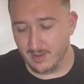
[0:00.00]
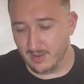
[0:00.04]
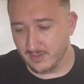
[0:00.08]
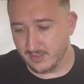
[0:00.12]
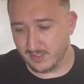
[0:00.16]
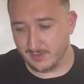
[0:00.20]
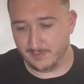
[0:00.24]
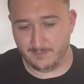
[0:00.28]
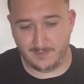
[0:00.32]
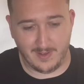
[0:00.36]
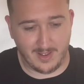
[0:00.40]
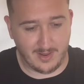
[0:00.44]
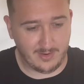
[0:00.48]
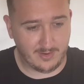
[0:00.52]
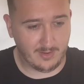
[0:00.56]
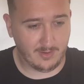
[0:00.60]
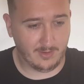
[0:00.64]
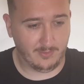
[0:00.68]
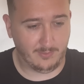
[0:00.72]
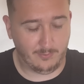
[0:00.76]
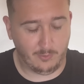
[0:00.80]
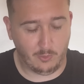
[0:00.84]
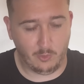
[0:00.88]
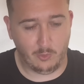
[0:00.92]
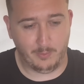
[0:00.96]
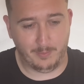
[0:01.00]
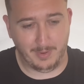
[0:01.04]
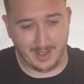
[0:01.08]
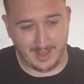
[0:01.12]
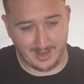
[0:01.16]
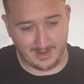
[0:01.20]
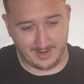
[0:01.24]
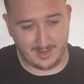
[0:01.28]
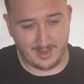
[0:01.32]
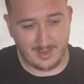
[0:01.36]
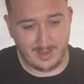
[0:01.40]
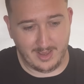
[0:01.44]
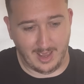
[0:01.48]
defender,
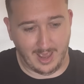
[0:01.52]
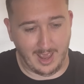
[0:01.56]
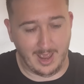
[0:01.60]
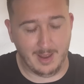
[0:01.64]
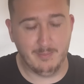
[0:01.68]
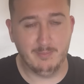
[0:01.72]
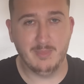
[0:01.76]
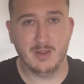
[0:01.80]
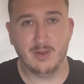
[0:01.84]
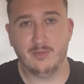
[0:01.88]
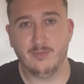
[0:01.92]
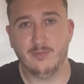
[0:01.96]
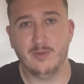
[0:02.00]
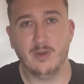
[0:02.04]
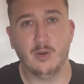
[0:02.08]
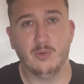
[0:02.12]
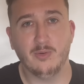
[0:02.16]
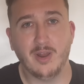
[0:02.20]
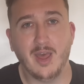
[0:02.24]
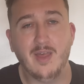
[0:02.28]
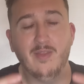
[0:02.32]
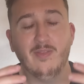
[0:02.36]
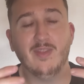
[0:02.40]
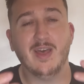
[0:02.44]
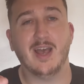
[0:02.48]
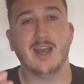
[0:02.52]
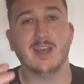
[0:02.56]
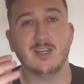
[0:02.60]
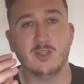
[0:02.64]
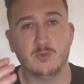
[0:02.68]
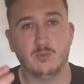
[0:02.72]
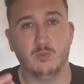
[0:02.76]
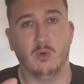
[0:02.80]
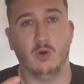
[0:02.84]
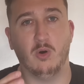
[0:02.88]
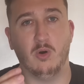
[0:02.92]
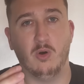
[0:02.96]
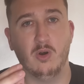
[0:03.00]
fullback and midfield. And that
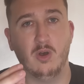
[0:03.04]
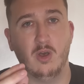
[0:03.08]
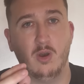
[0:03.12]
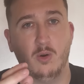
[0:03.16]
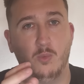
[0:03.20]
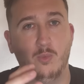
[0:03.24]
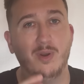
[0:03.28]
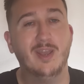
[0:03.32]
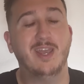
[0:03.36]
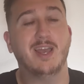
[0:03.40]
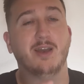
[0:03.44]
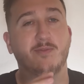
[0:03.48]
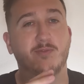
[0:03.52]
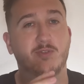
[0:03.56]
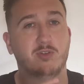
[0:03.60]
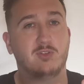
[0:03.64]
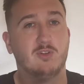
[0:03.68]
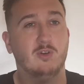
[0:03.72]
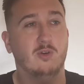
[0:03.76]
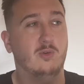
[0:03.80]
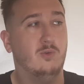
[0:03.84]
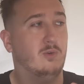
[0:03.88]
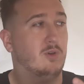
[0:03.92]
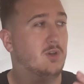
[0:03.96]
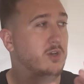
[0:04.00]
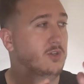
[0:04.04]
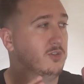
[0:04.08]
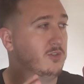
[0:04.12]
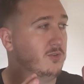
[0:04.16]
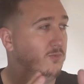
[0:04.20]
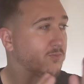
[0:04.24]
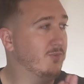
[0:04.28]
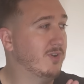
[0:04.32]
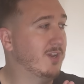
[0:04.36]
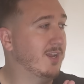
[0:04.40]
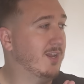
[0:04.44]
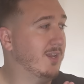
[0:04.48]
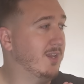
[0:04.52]
is what we have to do to
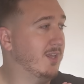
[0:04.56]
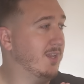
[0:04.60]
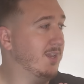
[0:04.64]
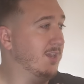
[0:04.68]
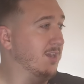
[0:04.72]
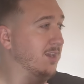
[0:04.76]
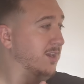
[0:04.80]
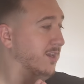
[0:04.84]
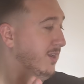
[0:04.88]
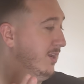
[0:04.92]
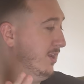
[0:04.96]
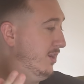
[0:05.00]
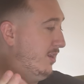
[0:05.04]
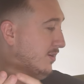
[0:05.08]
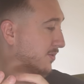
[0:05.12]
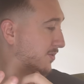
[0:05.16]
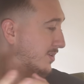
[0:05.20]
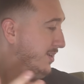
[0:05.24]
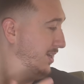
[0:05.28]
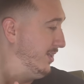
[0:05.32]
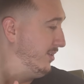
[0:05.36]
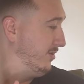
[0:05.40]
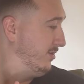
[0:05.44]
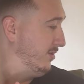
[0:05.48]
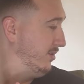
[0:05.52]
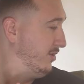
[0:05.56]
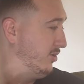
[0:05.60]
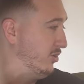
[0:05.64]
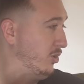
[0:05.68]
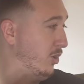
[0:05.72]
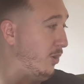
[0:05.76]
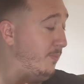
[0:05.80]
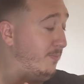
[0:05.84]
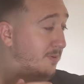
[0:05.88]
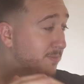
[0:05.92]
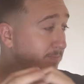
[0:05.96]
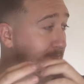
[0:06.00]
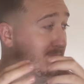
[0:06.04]
really, get to the
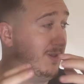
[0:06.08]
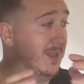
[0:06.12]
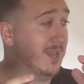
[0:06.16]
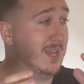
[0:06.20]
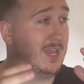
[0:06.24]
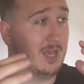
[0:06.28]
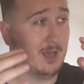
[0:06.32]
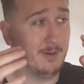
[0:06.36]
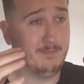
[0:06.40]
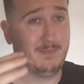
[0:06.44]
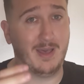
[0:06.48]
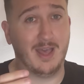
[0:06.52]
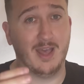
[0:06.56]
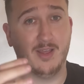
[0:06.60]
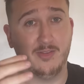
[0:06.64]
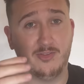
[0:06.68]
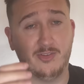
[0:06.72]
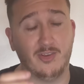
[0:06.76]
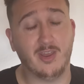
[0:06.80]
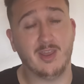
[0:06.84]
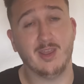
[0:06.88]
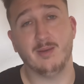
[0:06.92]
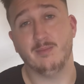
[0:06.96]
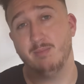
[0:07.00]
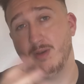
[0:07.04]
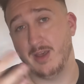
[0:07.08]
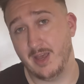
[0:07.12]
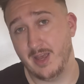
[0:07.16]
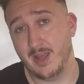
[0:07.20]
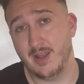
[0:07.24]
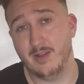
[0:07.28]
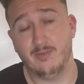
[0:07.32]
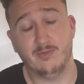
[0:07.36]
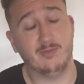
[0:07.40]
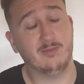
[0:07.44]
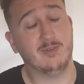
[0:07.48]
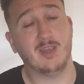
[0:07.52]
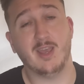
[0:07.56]
top and be a better team.
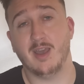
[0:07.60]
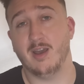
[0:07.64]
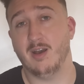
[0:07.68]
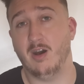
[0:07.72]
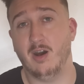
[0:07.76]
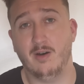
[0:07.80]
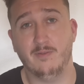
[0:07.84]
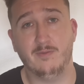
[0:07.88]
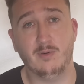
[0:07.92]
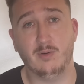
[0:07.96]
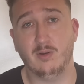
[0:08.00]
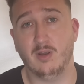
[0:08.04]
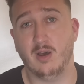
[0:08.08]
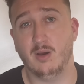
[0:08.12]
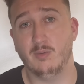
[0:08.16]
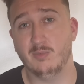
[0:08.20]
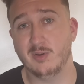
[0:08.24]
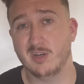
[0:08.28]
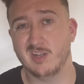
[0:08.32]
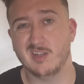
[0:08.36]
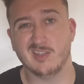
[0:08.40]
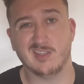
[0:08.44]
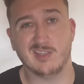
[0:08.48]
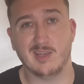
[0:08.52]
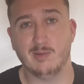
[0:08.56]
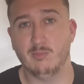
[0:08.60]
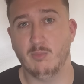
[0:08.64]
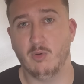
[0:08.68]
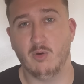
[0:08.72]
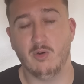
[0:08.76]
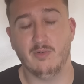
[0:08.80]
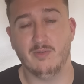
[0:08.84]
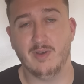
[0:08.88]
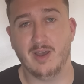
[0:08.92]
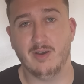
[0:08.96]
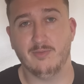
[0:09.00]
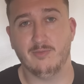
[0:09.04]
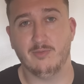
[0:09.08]
And yeah, I feel like we're going to see more
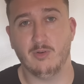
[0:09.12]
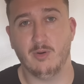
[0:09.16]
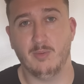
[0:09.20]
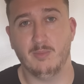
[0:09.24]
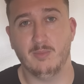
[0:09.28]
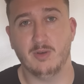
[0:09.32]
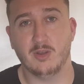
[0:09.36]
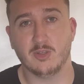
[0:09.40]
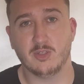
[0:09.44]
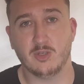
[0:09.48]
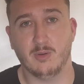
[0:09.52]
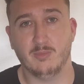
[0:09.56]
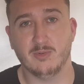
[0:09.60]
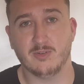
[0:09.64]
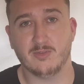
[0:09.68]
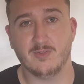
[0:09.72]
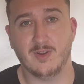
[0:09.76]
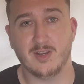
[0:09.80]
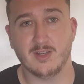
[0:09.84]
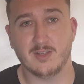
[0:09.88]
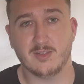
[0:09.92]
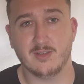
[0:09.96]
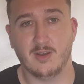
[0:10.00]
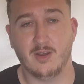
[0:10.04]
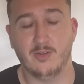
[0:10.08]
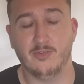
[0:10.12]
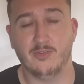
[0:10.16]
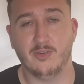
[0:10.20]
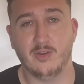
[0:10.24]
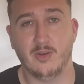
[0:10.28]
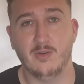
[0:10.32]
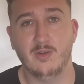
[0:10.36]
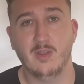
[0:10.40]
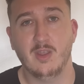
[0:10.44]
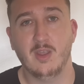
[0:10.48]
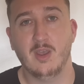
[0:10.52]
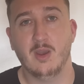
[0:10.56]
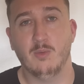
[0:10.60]
of that from a Thomas Frank side.
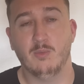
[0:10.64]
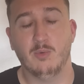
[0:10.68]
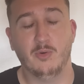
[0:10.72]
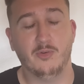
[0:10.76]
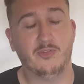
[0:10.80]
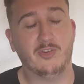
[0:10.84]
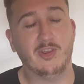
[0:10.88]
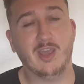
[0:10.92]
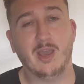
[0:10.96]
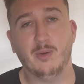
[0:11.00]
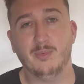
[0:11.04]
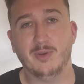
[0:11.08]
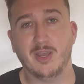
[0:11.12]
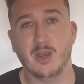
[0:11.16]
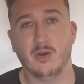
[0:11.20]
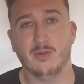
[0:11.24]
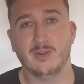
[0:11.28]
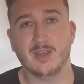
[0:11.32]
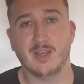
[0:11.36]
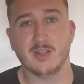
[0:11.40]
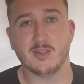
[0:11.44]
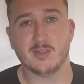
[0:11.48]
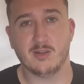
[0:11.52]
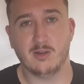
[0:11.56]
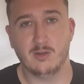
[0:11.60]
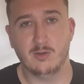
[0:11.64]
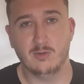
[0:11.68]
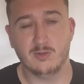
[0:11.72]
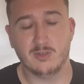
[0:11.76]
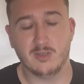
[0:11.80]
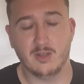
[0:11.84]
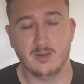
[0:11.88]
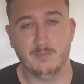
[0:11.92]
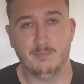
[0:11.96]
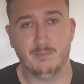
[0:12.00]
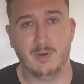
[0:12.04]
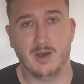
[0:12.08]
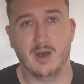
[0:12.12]
So we'll see how we get on against
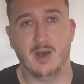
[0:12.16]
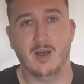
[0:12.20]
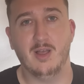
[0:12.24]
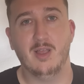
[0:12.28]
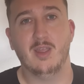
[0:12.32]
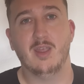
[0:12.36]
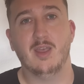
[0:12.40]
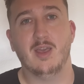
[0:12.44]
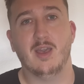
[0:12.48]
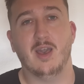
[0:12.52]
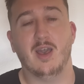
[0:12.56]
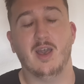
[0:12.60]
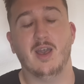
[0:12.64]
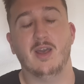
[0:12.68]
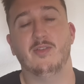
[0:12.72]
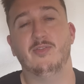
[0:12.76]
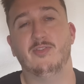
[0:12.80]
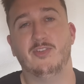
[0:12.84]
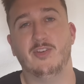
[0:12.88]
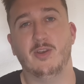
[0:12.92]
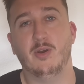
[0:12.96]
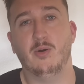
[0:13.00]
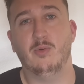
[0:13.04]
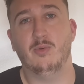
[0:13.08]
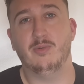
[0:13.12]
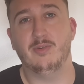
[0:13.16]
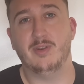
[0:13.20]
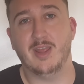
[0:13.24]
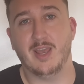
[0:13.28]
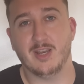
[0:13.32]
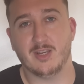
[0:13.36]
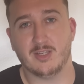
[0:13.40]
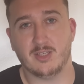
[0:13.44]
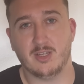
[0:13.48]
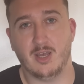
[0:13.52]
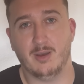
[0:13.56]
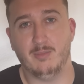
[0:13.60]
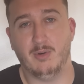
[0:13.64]
Luton. But until
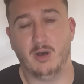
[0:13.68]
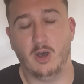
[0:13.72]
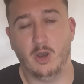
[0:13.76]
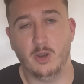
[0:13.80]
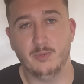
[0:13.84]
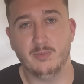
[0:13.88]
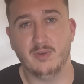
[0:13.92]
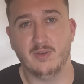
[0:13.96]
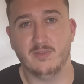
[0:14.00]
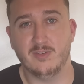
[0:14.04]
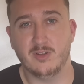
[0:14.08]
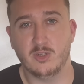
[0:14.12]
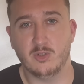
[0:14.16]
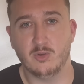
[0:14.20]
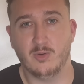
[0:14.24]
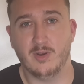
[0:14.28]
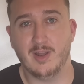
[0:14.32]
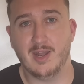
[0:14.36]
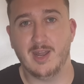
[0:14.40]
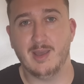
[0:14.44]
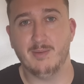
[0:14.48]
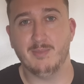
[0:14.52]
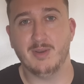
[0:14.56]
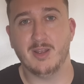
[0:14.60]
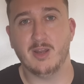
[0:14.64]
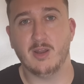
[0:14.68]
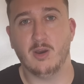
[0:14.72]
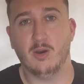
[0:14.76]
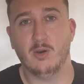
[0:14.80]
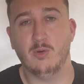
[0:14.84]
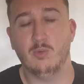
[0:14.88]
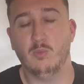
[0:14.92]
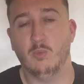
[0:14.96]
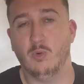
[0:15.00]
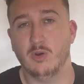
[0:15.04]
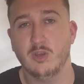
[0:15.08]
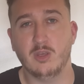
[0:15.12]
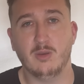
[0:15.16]
next time, I hope you've enjoyed. Let me know
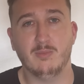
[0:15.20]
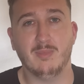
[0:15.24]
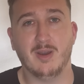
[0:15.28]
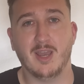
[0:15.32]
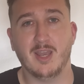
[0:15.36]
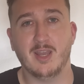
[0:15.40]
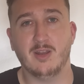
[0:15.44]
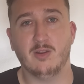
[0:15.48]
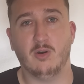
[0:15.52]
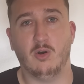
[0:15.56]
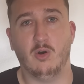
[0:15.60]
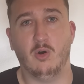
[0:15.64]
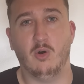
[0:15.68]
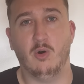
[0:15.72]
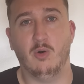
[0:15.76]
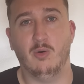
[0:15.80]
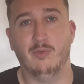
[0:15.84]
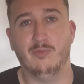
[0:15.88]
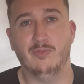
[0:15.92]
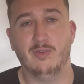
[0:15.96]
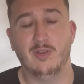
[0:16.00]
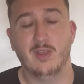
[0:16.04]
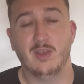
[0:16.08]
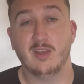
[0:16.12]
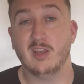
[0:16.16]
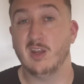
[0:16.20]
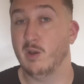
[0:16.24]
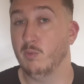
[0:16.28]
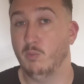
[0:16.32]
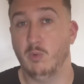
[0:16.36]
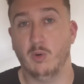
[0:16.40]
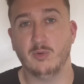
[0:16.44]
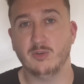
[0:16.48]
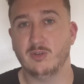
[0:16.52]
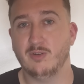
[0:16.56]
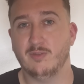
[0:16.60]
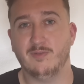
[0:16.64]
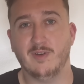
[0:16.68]
what you made of, what
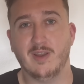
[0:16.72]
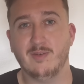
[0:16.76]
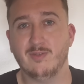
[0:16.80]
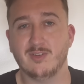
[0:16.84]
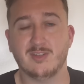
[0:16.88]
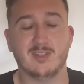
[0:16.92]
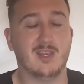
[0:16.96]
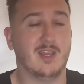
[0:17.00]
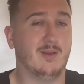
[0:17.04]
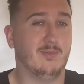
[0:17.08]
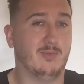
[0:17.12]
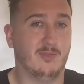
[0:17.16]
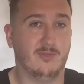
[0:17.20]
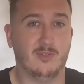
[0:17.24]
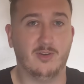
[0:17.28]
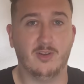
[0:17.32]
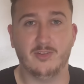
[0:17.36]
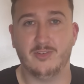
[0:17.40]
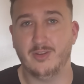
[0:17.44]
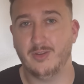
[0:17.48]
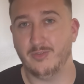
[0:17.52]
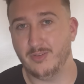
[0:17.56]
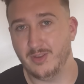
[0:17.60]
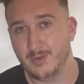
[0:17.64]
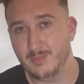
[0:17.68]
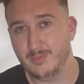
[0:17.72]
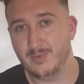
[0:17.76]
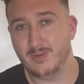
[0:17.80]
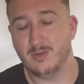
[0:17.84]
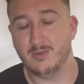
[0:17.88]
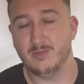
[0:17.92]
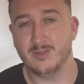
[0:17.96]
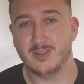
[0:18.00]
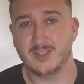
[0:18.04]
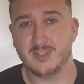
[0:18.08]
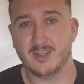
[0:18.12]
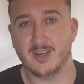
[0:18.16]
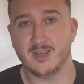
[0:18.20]
was your favourite team, the first half team
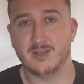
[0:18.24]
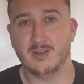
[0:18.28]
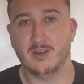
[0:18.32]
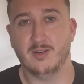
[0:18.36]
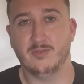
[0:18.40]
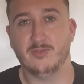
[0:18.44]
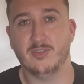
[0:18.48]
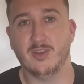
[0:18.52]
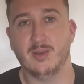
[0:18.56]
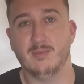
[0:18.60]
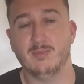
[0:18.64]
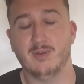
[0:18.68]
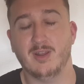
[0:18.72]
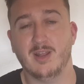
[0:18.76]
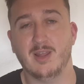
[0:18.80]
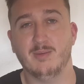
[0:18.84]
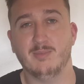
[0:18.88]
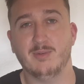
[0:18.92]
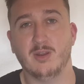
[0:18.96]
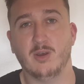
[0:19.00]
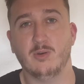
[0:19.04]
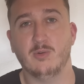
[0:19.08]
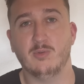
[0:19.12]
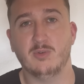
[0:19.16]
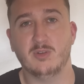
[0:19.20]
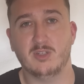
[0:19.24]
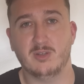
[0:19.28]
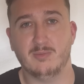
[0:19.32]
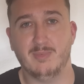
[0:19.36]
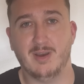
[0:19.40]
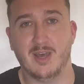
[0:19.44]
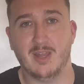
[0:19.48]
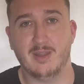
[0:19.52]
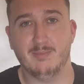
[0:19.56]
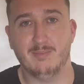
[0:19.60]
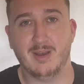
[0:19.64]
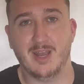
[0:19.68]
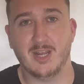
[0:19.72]
or the second half team? And let me know who's your
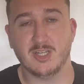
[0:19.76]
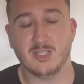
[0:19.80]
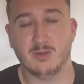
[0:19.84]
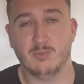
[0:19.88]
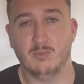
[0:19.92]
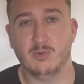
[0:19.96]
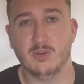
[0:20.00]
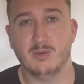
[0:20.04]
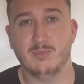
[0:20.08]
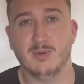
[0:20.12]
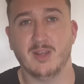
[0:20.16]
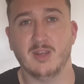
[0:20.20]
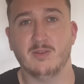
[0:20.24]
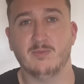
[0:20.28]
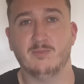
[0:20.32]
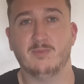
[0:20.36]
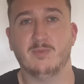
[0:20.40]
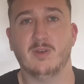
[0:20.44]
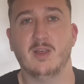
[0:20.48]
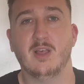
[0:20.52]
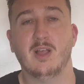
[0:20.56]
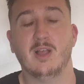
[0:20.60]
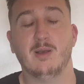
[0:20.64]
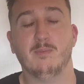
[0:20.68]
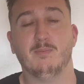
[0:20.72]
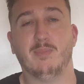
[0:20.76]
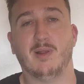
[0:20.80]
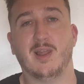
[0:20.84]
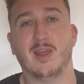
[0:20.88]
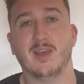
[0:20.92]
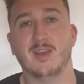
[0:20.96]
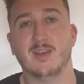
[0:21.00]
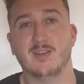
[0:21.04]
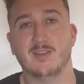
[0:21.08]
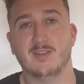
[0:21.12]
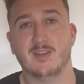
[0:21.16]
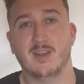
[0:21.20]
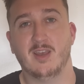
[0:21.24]
man of the match and what you made of
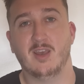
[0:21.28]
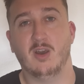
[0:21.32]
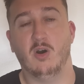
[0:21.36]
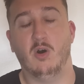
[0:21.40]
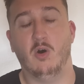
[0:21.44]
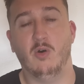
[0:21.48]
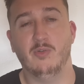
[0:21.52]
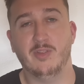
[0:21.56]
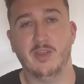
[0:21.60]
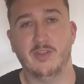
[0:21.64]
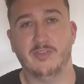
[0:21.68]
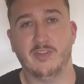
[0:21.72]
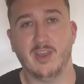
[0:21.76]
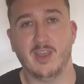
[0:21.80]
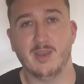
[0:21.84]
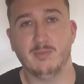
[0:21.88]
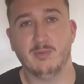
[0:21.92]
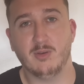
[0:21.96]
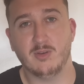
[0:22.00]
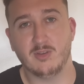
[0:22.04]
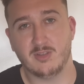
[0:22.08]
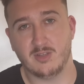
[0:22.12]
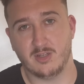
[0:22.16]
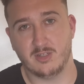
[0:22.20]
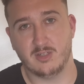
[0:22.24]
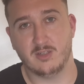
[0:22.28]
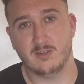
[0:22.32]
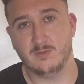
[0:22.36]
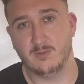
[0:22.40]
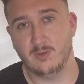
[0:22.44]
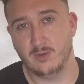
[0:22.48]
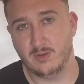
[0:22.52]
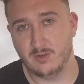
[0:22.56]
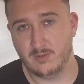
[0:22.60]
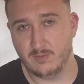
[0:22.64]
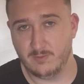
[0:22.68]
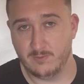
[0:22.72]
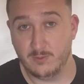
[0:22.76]
players on their debut, such as
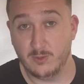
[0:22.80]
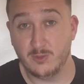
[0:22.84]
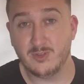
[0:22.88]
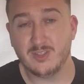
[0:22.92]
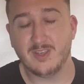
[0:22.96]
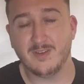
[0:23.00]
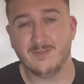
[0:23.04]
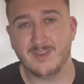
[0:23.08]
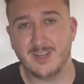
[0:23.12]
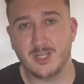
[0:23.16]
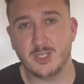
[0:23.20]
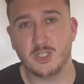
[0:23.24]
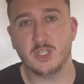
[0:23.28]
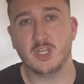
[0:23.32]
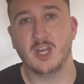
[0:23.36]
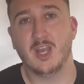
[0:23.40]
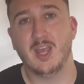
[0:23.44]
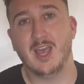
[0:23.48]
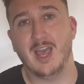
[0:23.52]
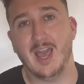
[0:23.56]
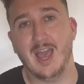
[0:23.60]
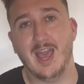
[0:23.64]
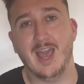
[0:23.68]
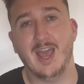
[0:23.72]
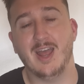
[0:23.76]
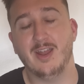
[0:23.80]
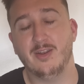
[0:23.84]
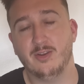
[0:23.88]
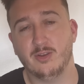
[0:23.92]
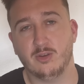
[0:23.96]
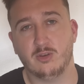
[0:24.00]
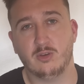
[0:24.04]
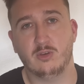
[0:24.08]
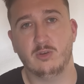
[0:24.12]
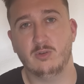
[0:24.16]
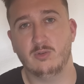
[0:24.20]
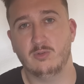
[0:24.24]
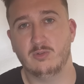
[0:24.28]
Vuskovic and
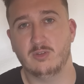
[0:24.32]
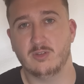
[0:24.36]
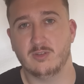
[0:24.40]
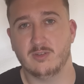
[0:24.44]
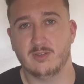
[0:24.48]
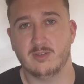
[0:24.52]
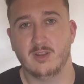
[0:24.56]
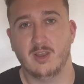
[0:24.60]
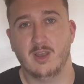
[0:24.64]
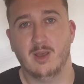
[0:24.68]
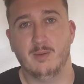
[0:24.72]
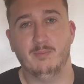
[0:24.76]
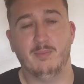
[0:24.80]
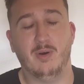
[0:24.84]
Kudus.